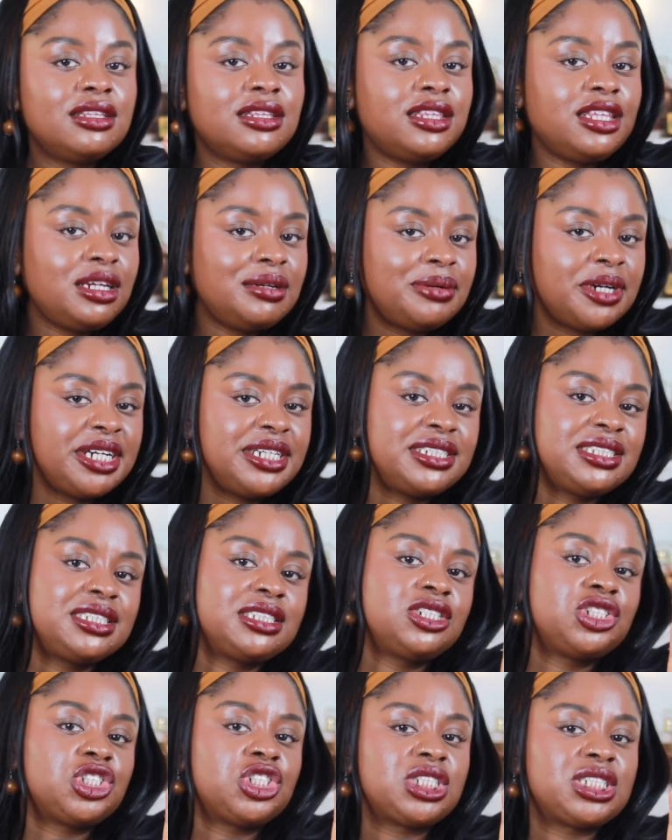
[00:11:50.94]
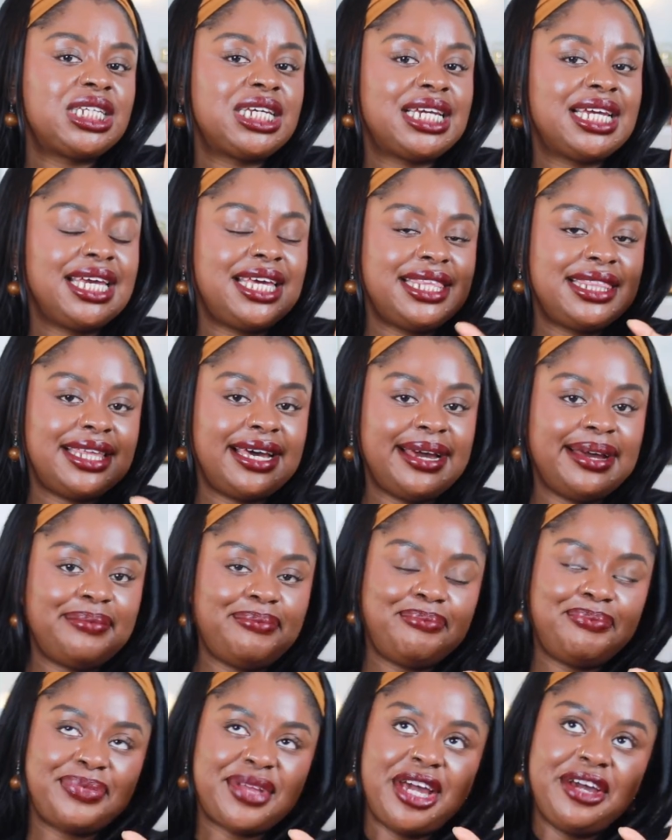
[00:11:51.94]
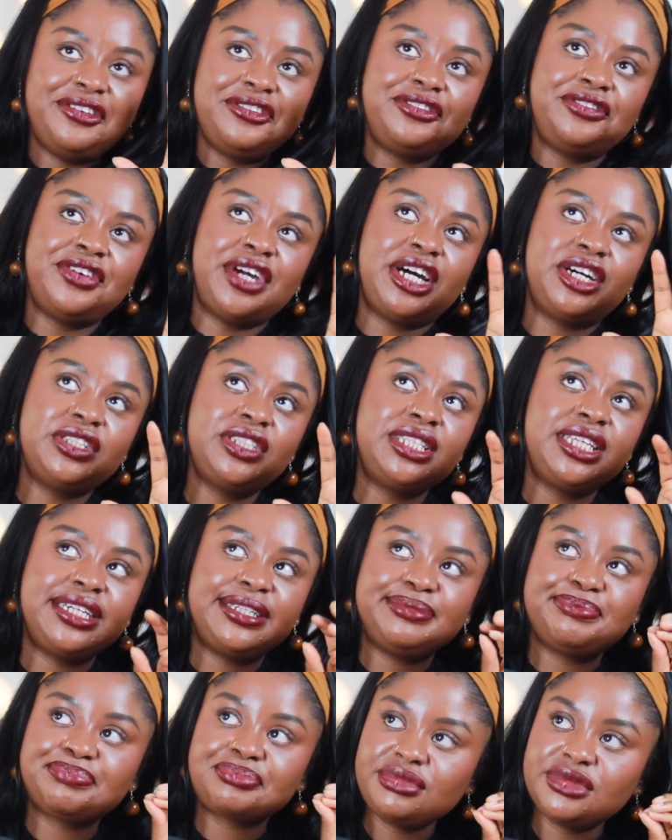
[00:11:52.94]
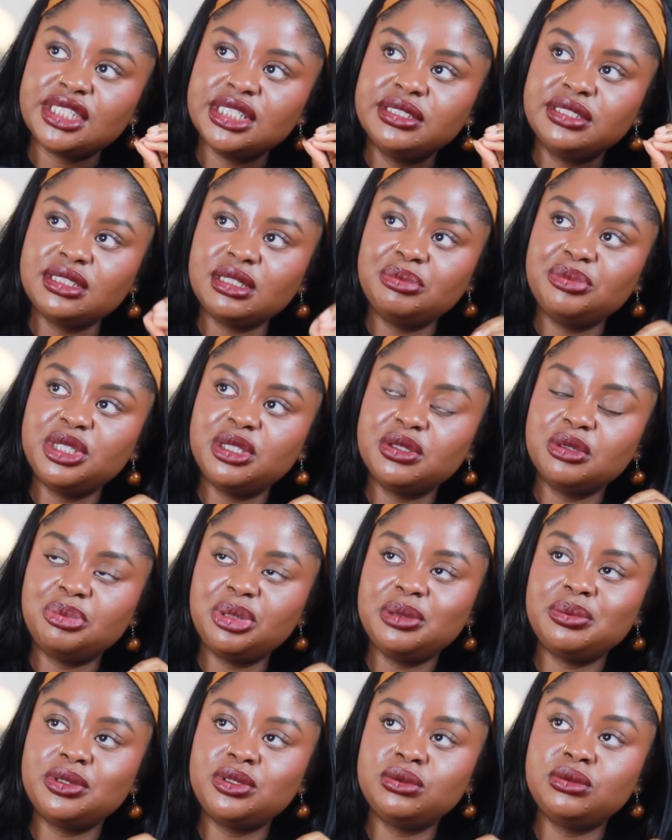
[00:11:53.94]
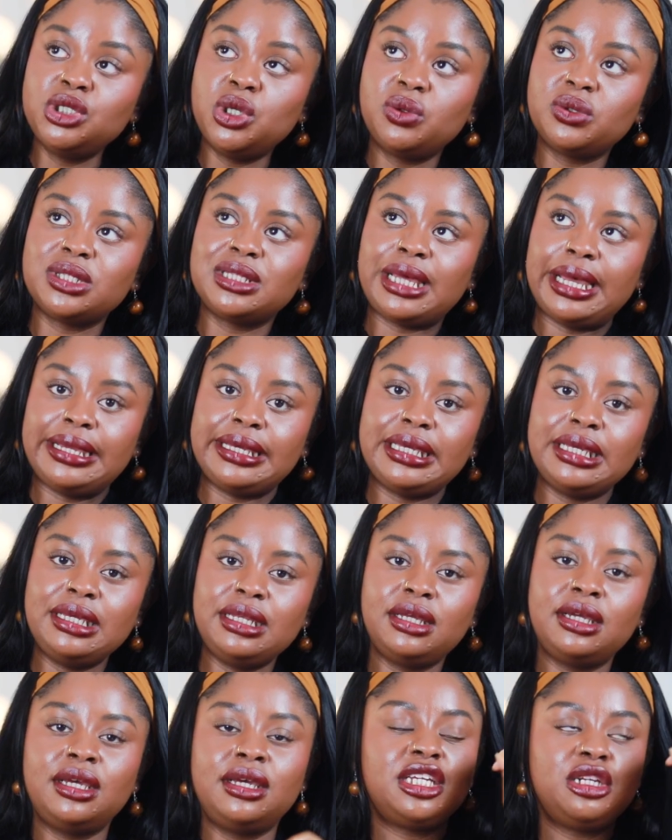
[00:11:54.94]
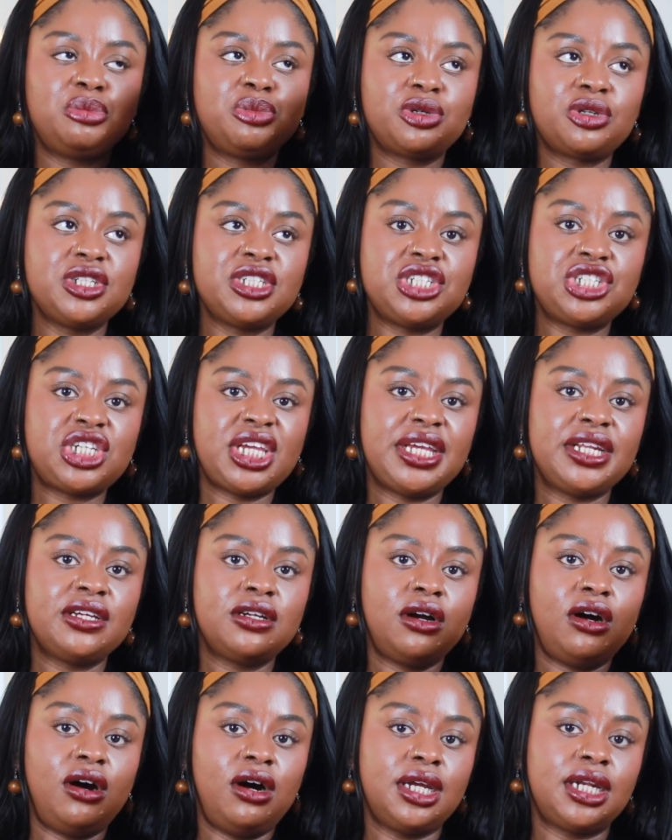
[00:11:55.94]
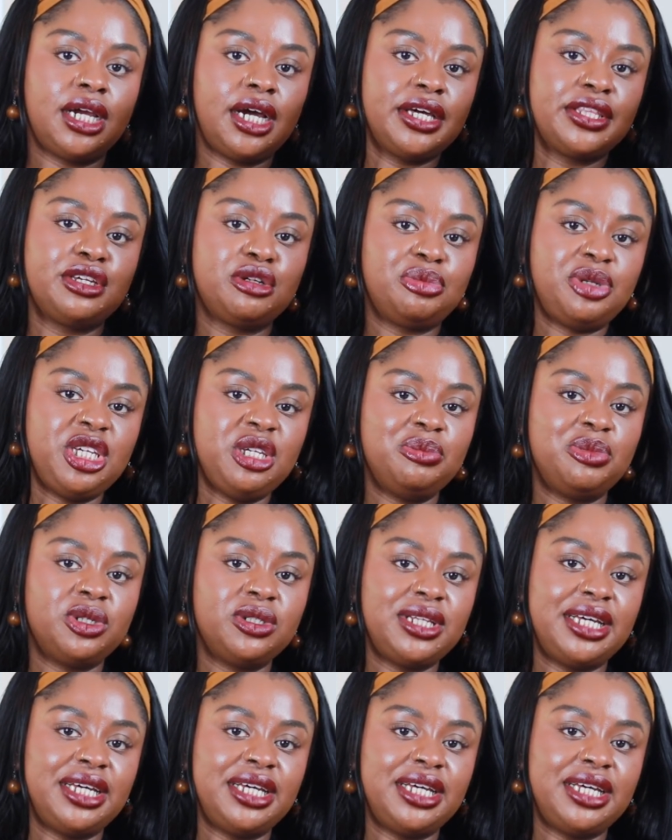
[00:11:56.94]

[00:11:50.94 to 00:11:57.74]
Libre is interesting in that I've found that some people, the people who don't like it, can appreciate it on other people.